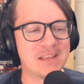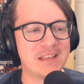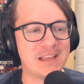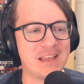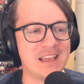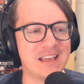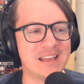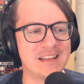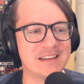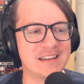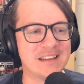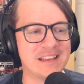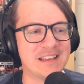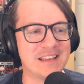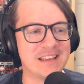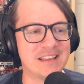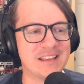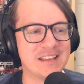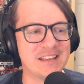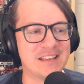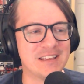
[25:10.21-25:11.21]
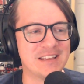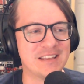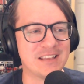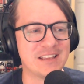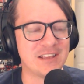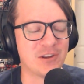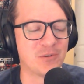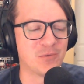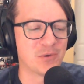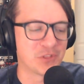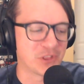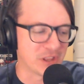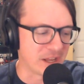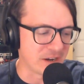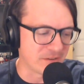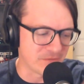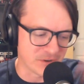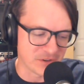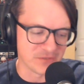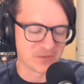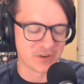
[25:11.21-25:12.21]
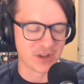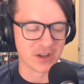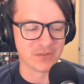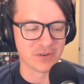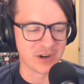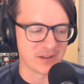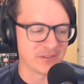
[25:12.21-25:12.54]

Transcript: and with a lot of what you've covered,